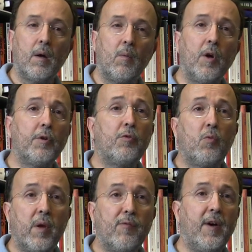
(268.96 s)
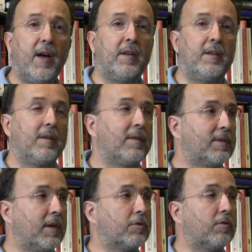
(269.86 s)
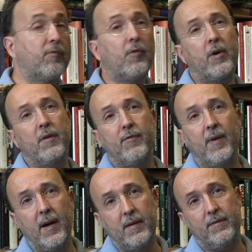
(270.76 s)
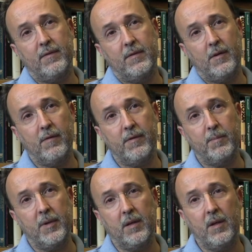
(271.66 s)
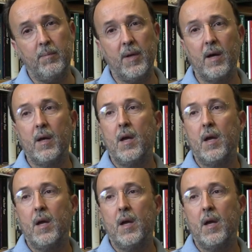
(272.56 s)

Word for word: What do we find in section 4 and 5 of the Principia?